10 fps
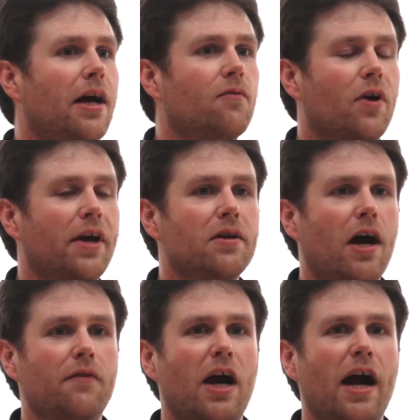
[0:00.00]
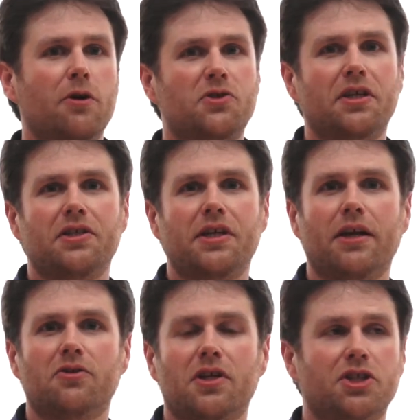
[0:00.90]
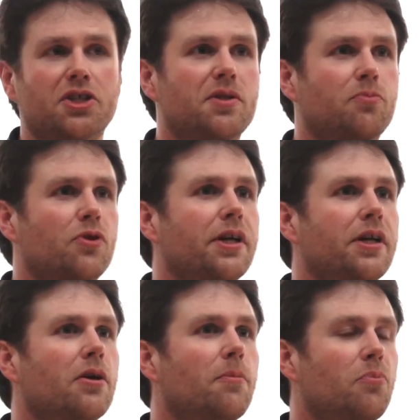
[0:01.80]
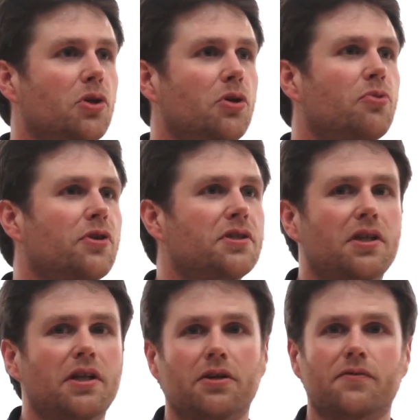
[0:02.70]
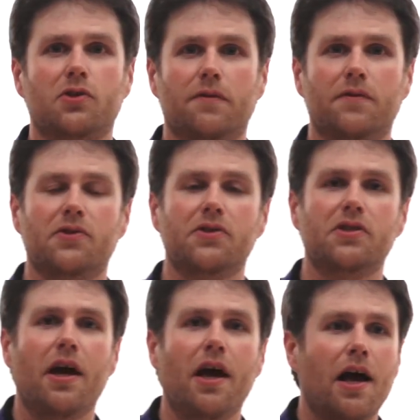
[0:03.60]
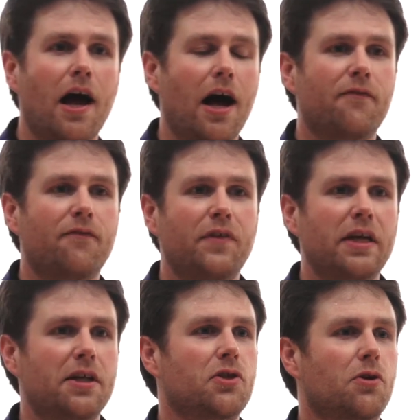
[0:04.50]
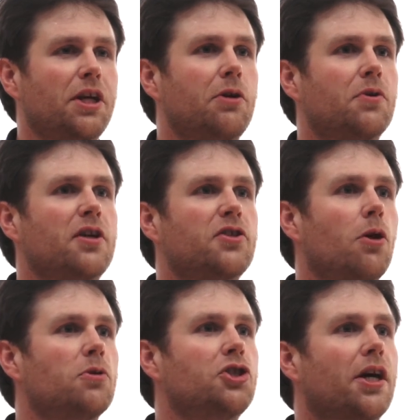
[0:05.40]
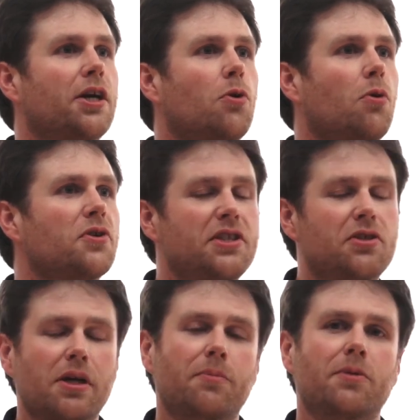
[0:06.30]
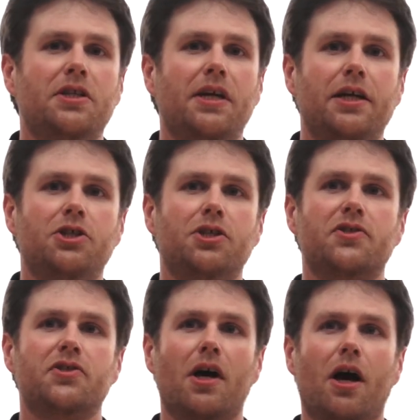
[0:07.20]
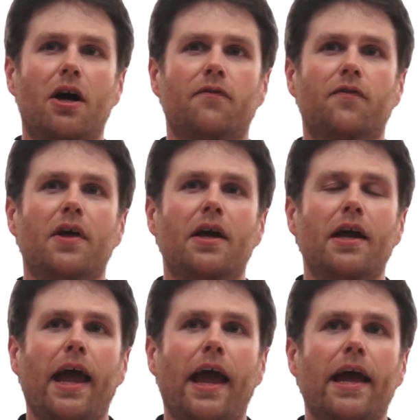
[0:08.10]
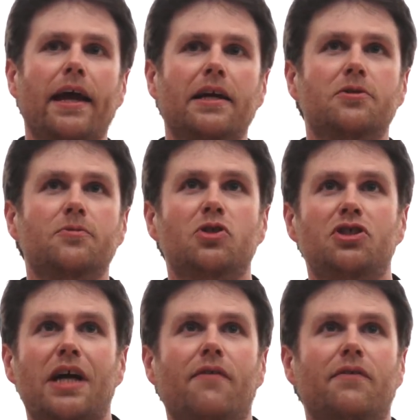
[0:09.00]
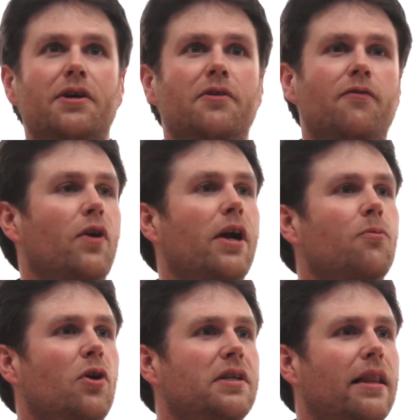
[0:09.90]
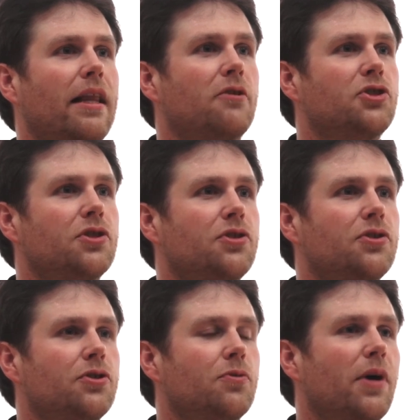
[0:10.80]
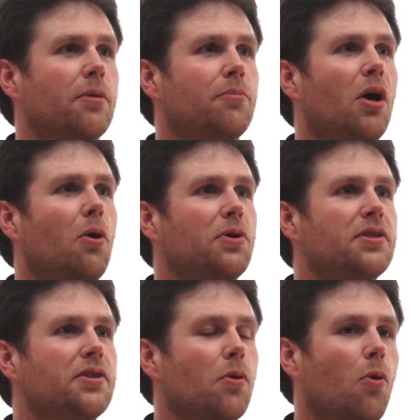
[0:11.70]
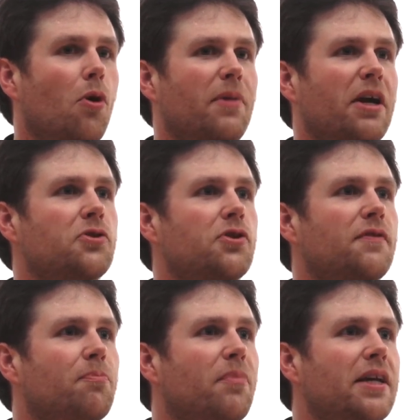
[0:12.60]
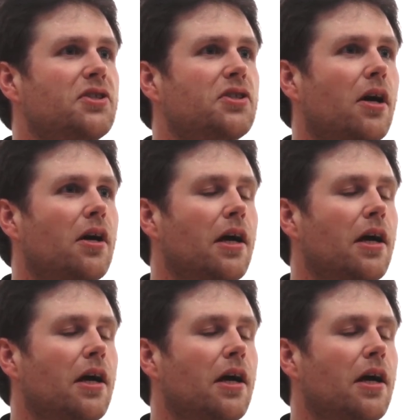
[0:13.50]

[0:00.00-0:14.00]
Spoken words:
write either IOC containers such as Spring, Blueprint, declarative services, Felix or Equinox OSGI cores. These are implementations of a Java framework that allows you to do a component or microservice-based